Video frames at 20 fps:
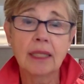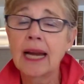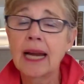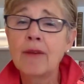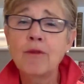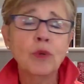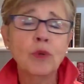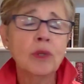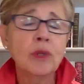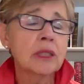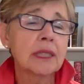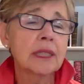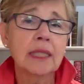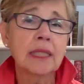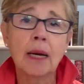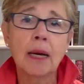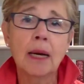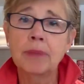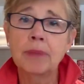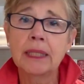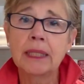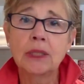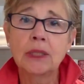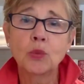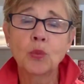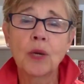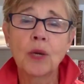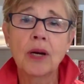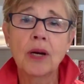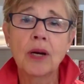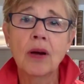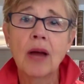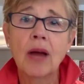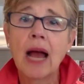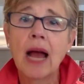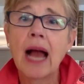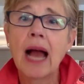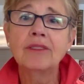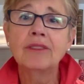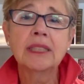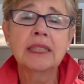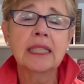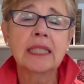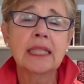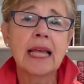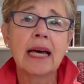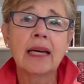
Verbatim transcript: And I've worked in companies where I've seen